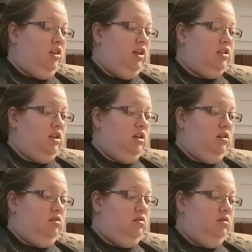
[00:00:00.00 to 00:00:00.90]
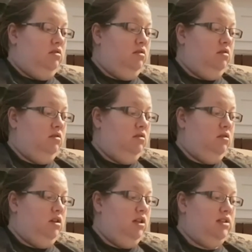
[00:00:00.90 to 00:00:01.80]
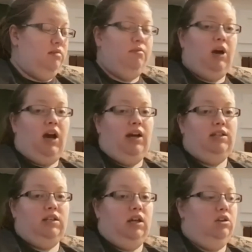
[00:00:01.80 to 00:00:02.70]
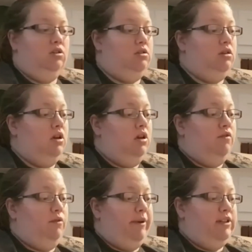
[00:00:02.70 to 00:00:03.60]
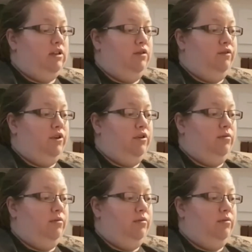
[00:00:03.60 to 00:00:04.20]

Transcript: that's some high standards for myself,